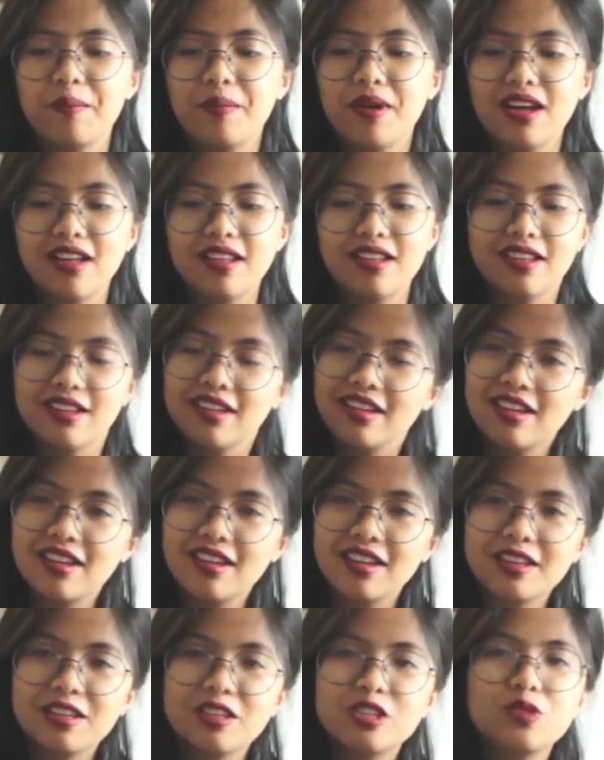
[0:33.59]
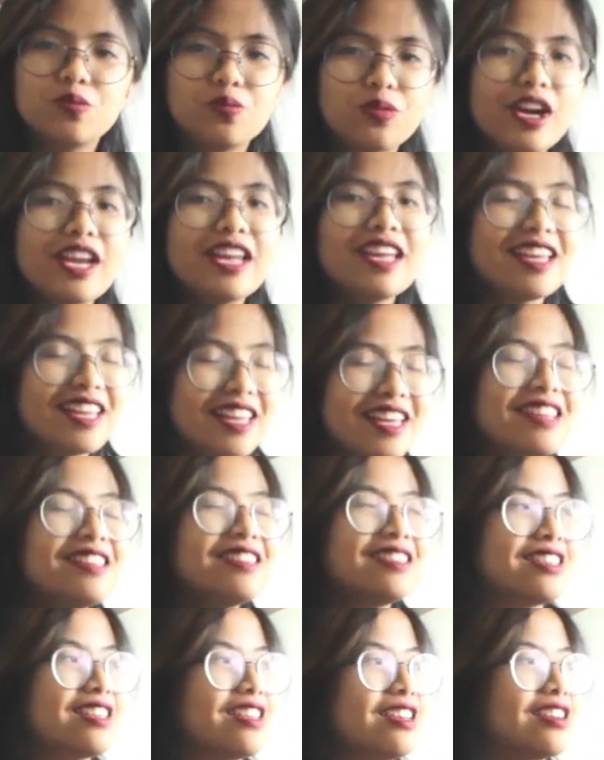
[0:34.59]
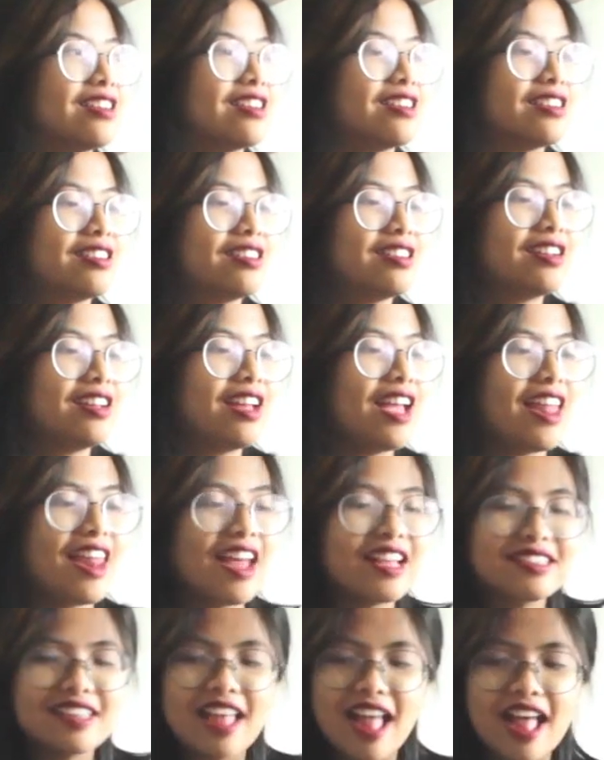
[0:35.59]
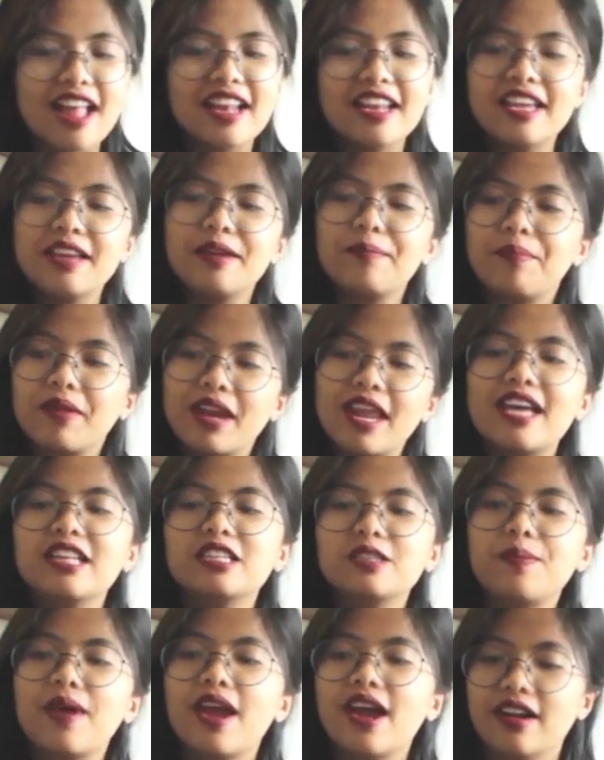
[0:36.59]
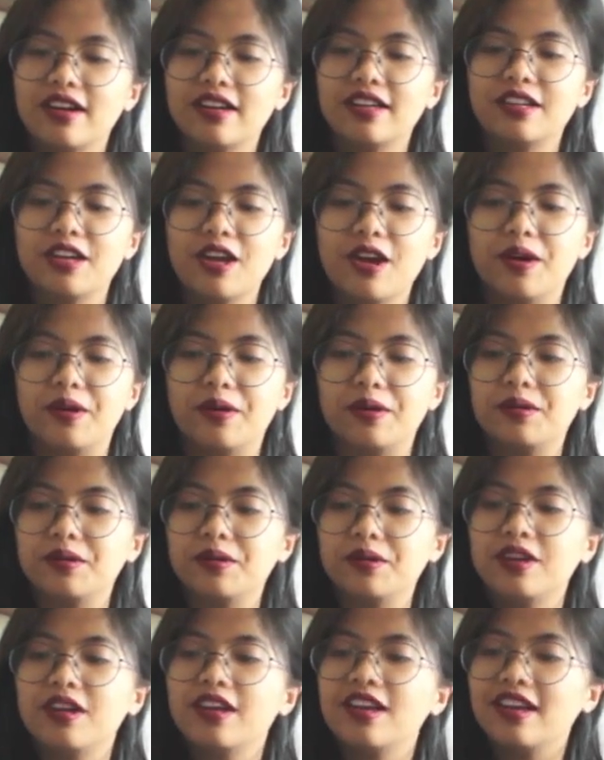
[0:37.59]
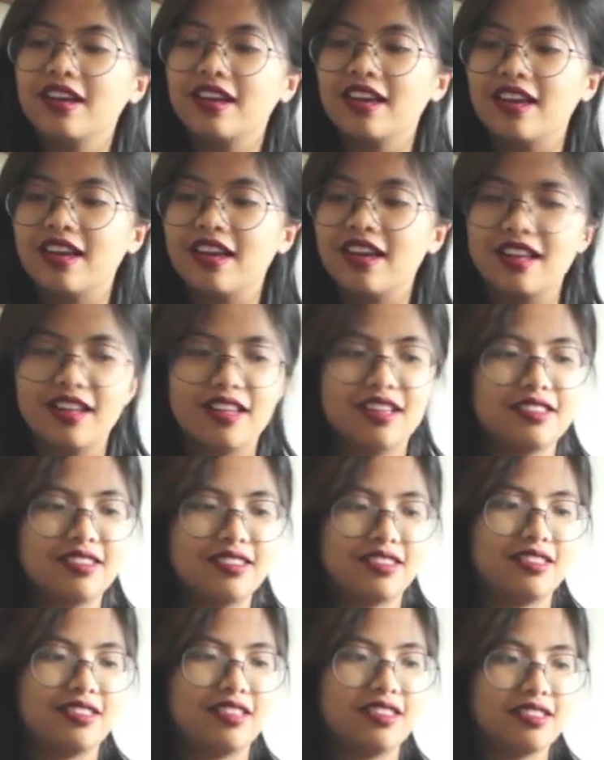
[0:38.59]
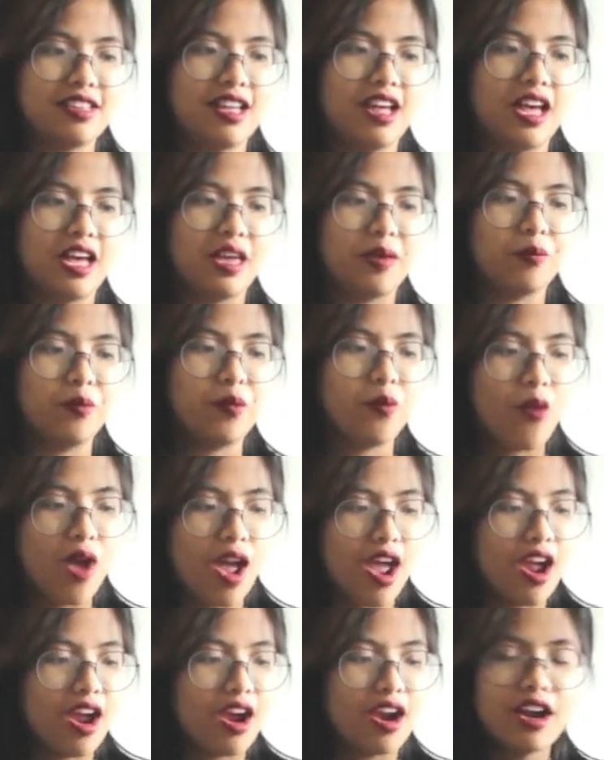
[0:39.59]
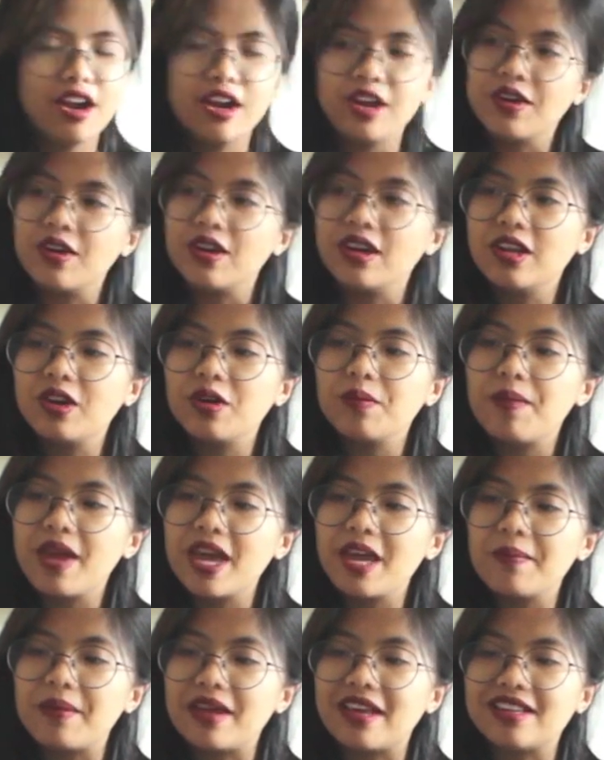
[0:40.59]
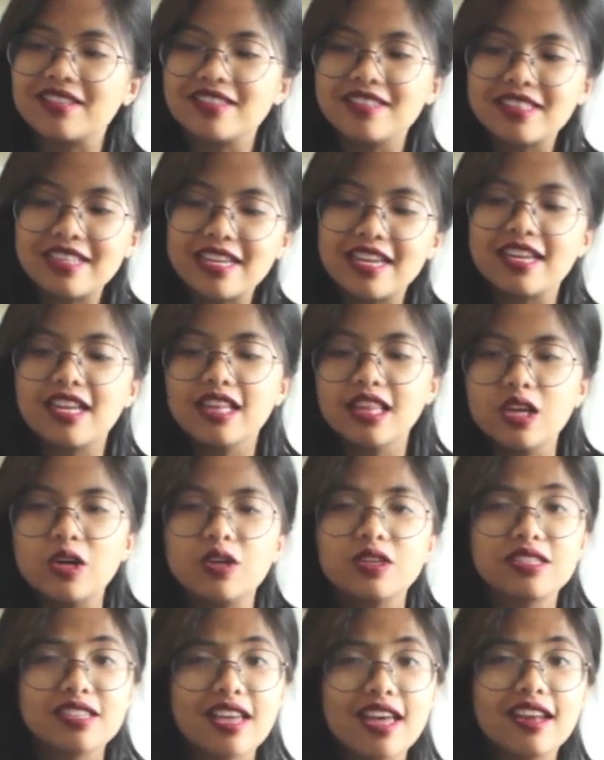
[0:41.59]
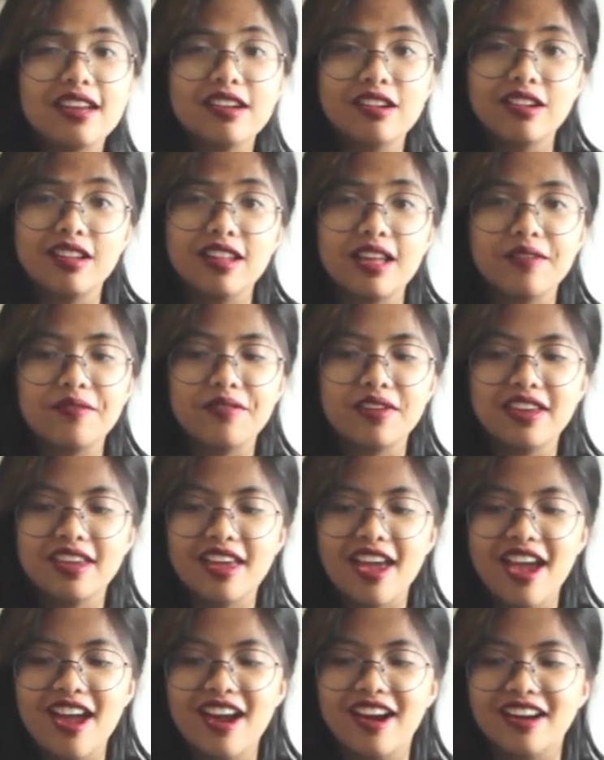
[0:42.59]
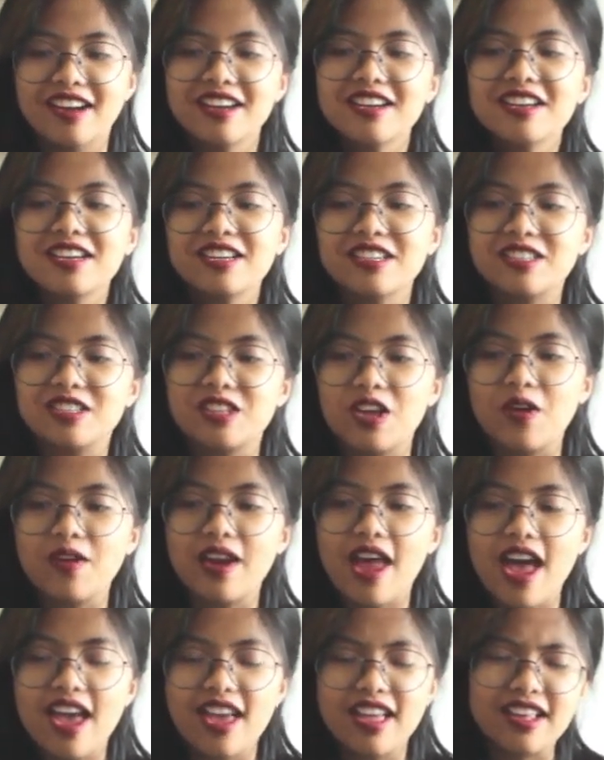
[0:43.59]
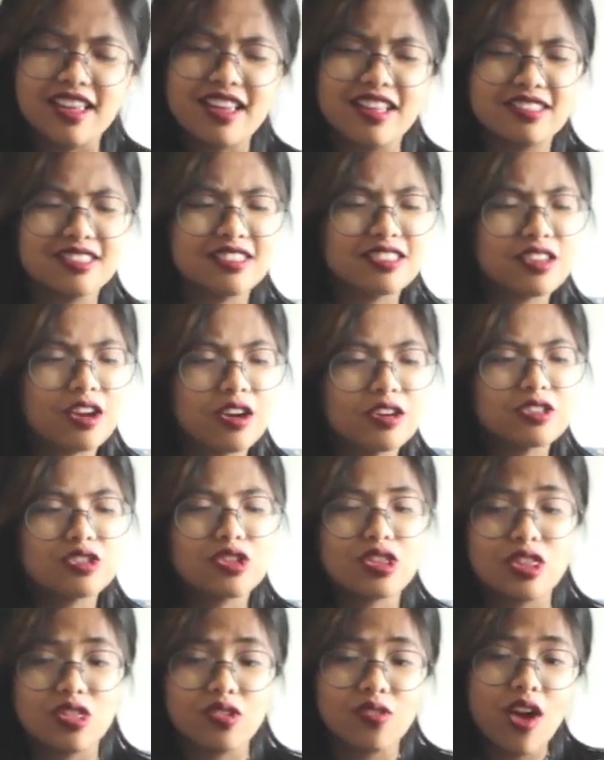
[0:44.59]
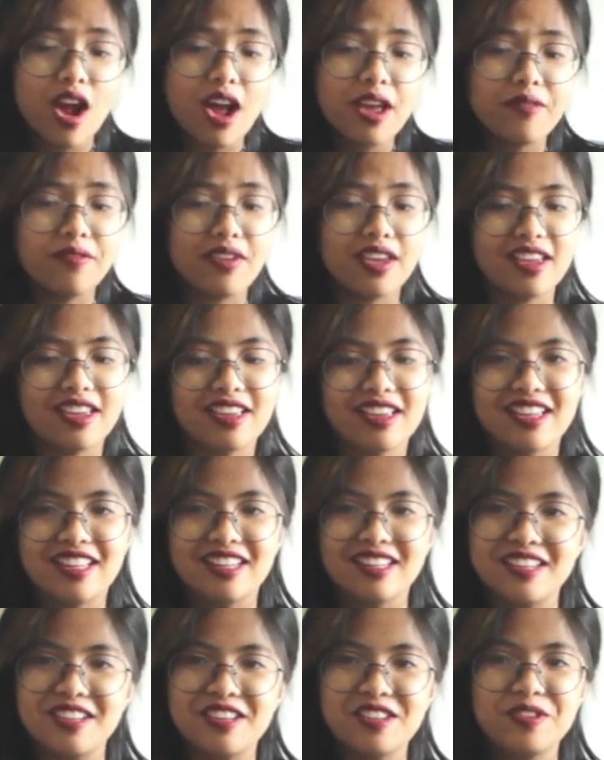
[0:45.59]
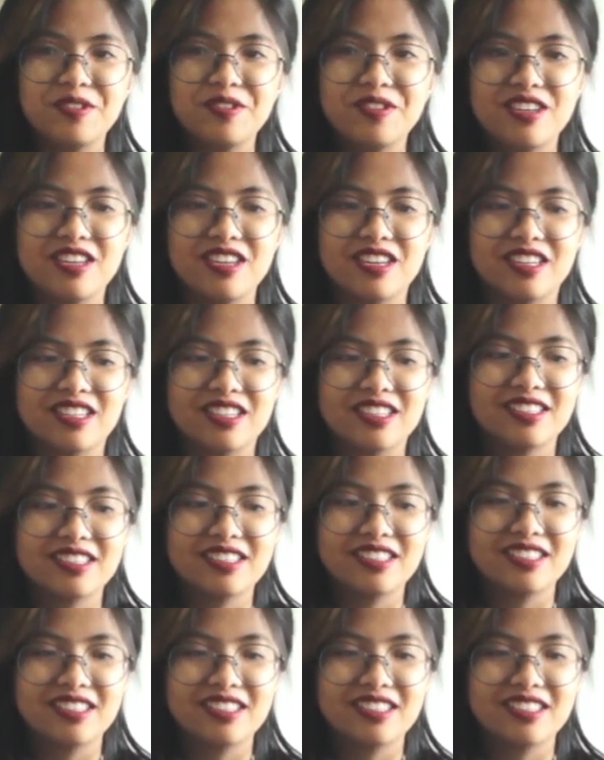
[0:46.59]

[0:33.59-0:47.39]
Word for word: But spring is here, and as any plant parent know, it is the time where your little babies need a little tender loving care so that it can start thriving in the new year.